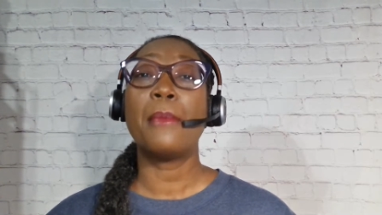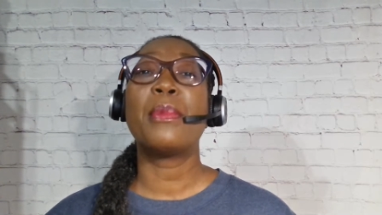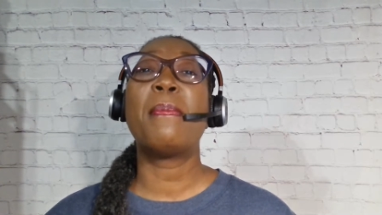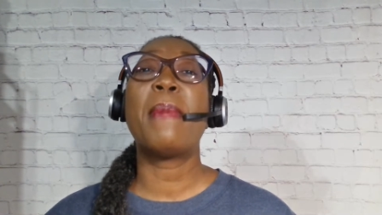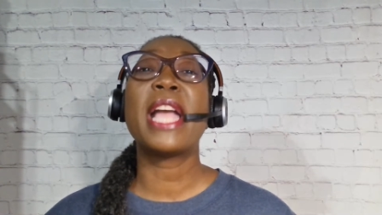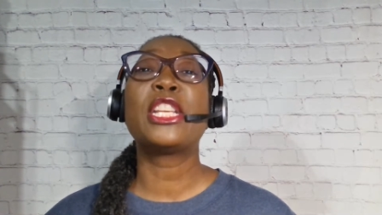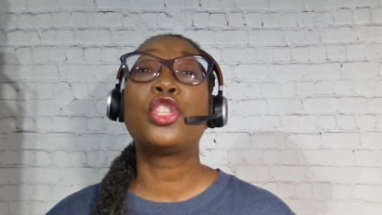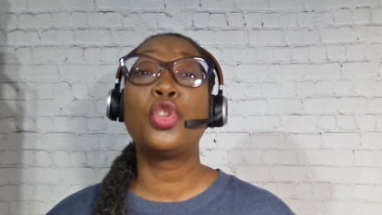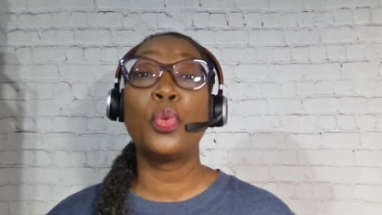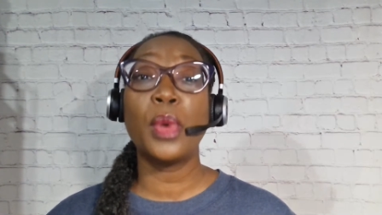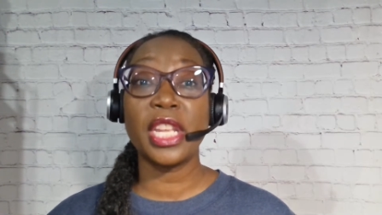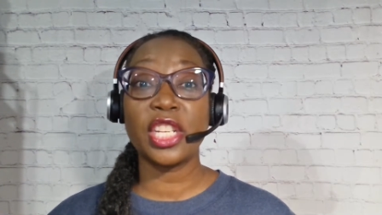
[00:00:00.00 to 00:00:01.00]
But by
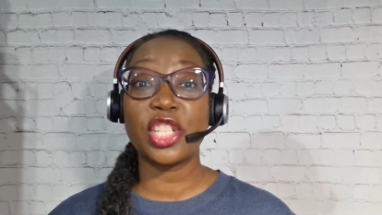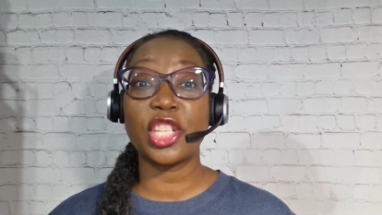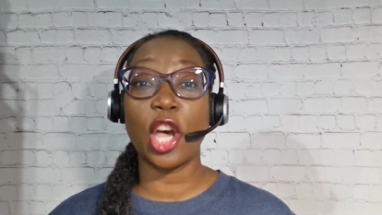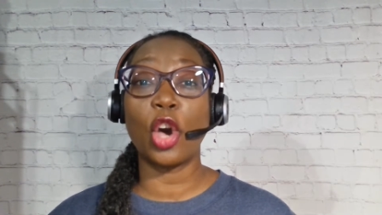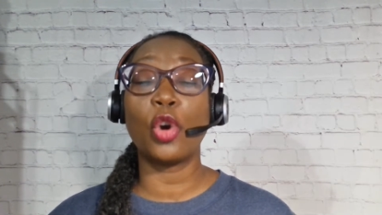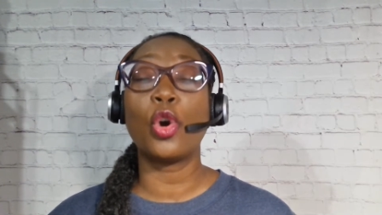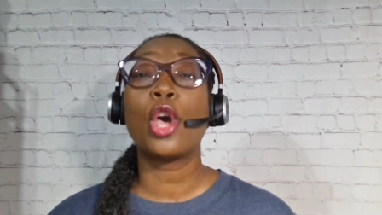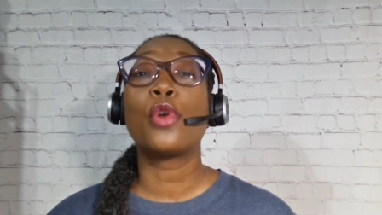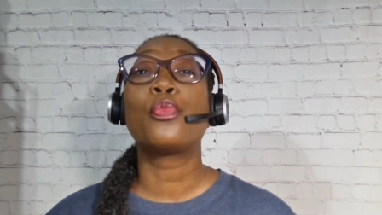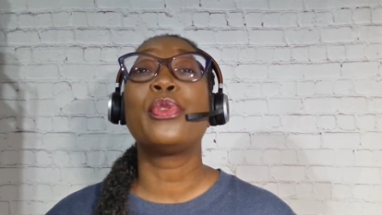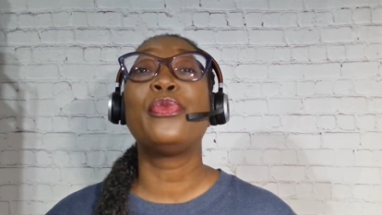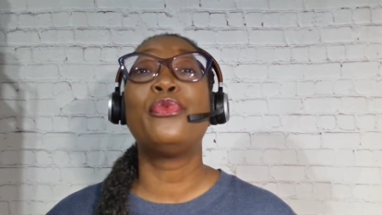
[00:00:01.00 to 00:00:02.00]
doing so,
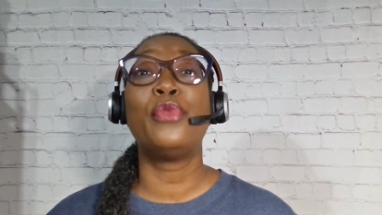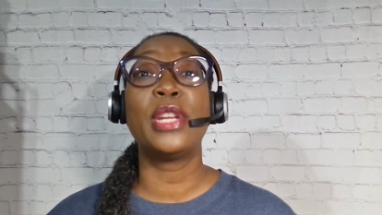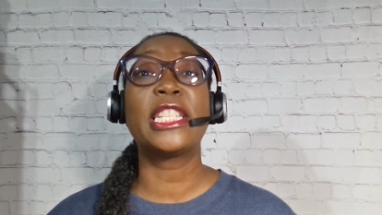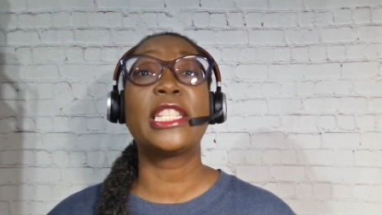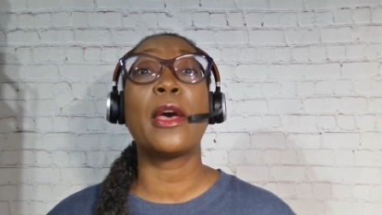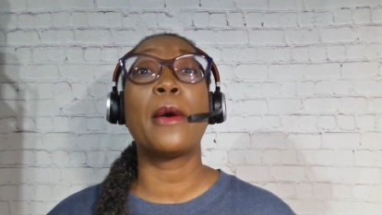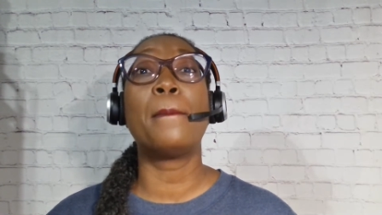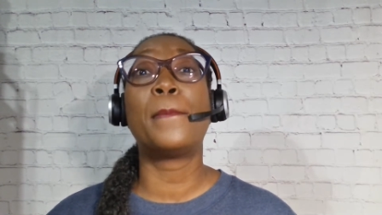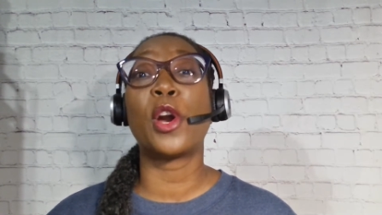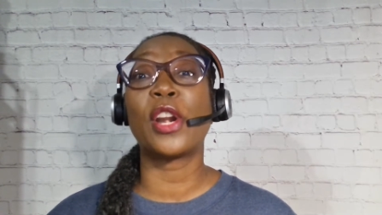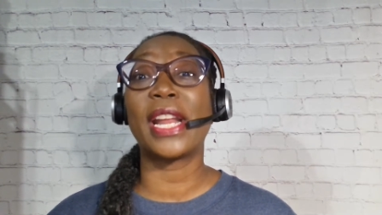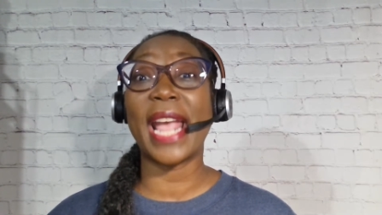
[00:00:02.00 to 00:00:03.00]
we risk
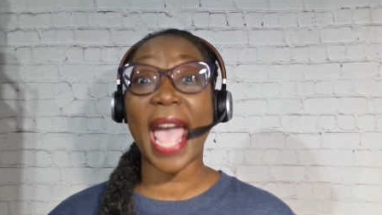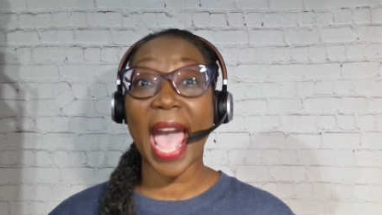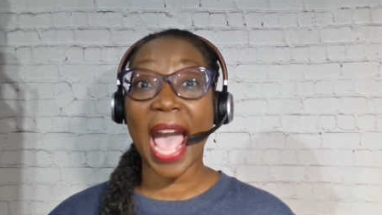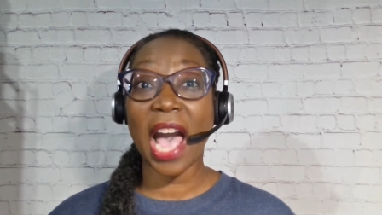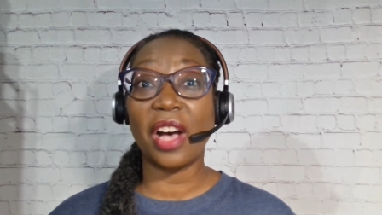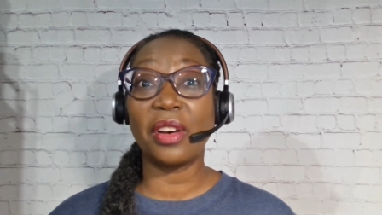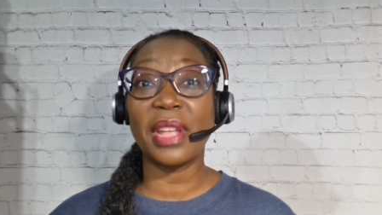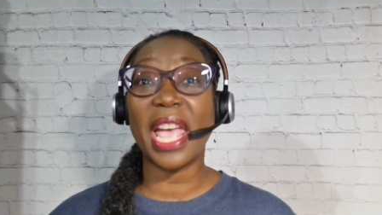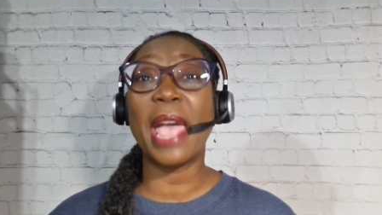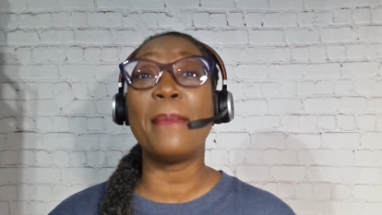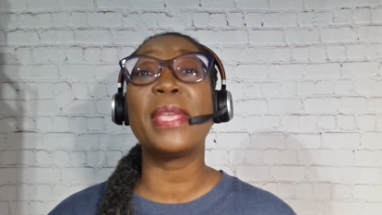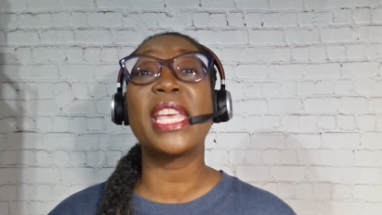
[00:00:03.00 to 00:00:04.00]
burning out
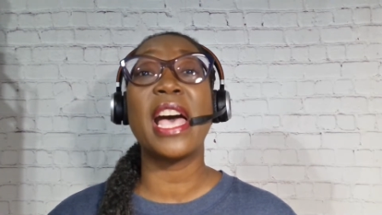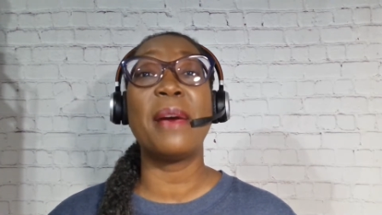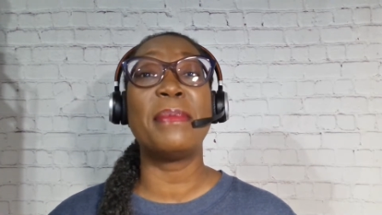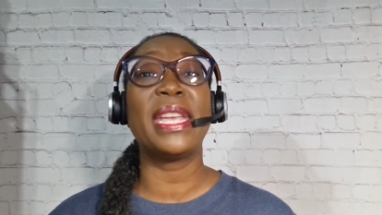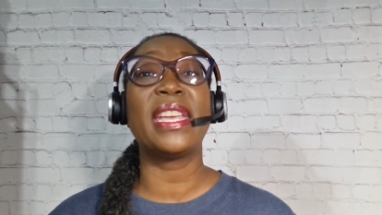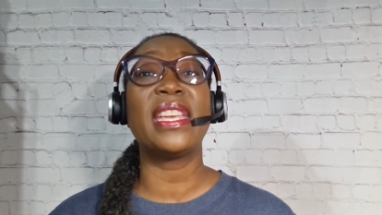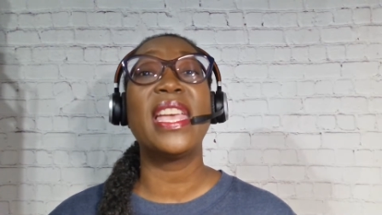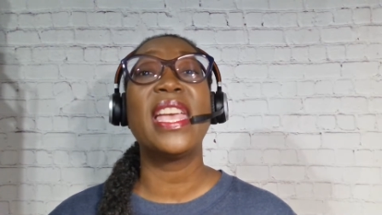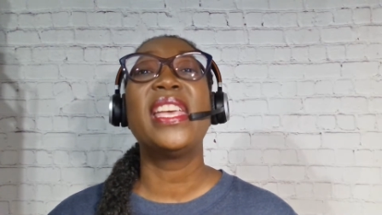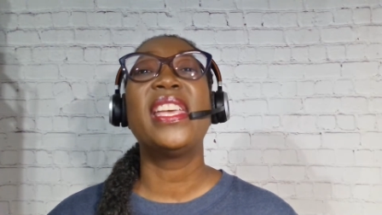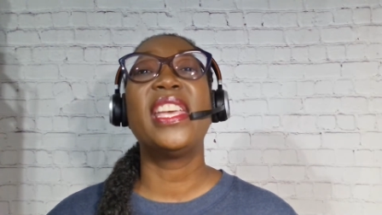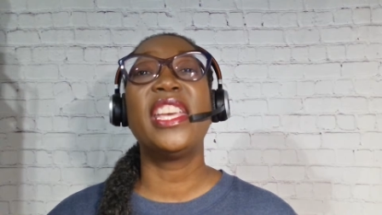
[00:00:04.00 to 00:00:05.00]
and becoming
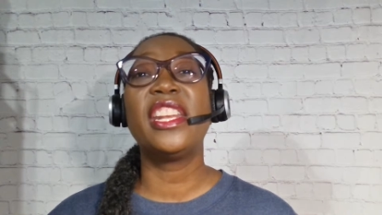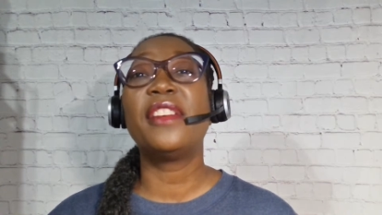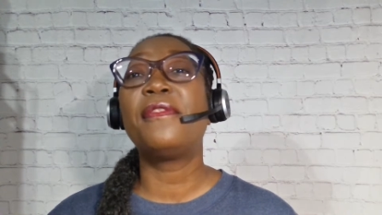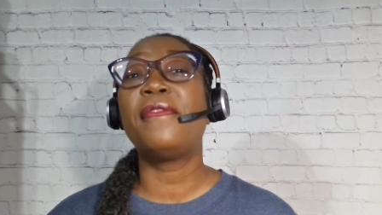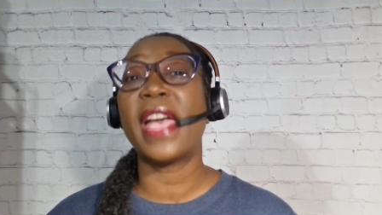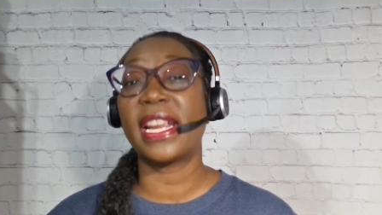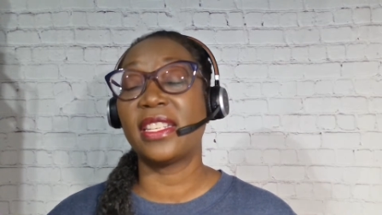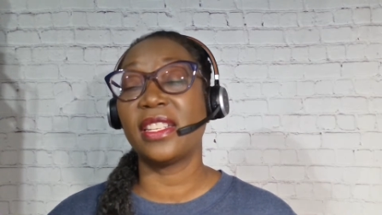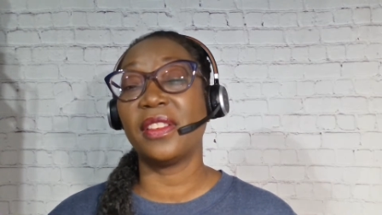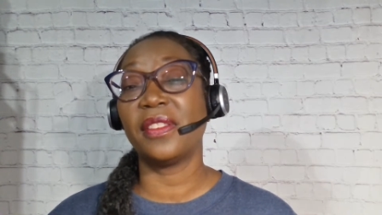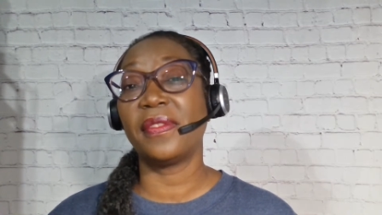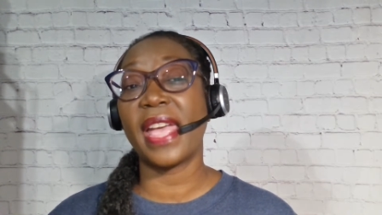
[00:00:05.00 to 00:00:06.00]

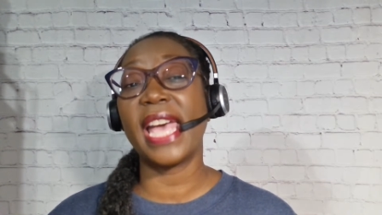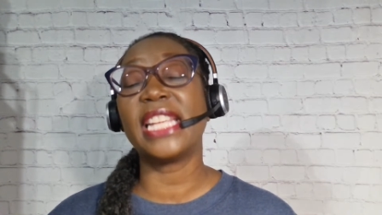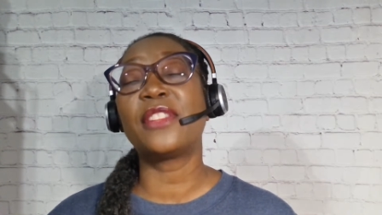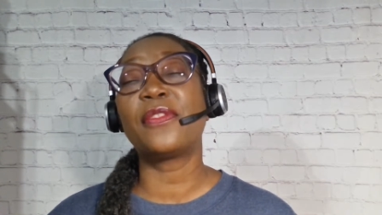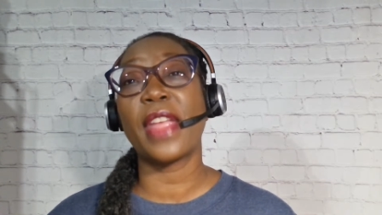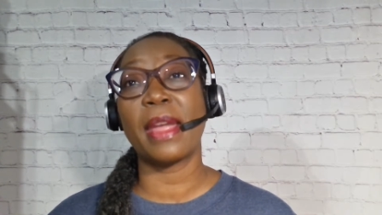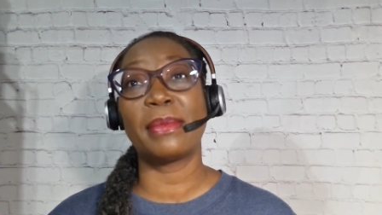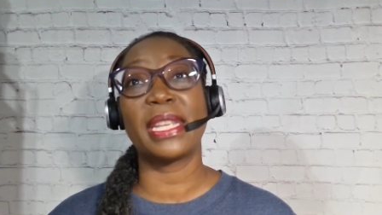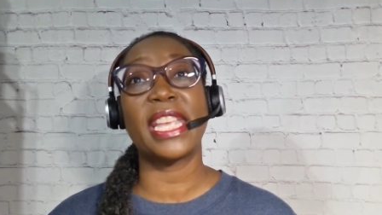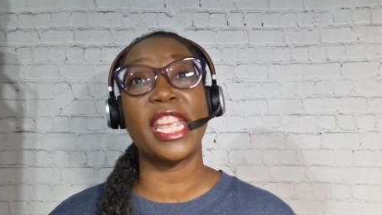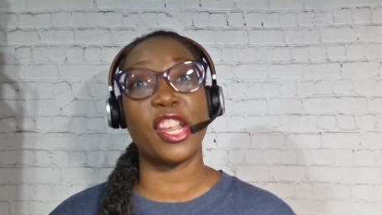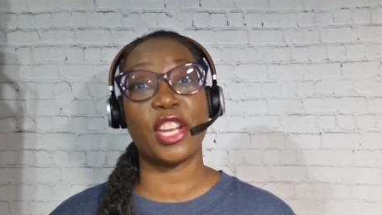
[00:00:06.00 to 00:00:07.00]
ineffective as family
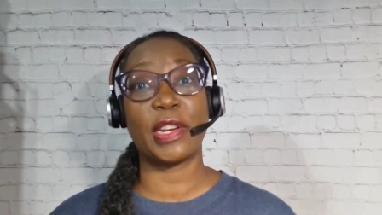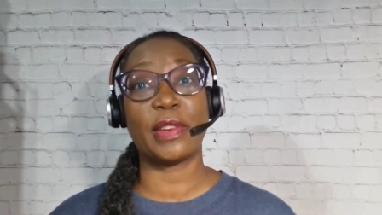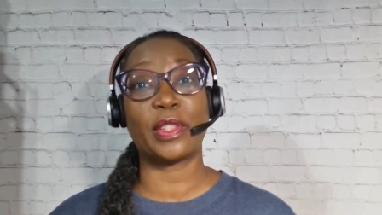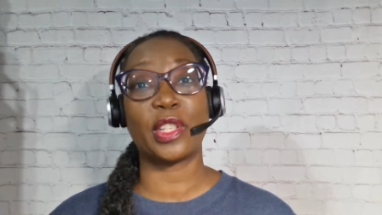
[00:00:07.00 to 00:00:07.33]
caregivers.